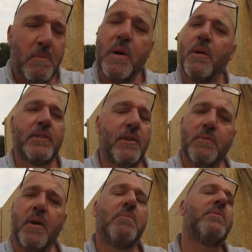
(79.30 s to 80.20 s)
Well, I'll tell
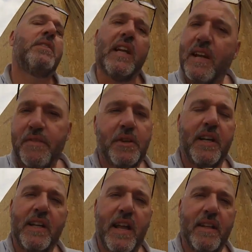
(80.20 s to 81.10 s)
you what. Let's go and have a look
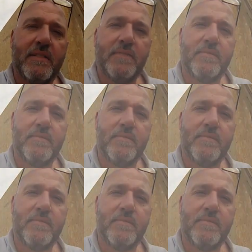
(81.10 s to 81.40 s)
at it now.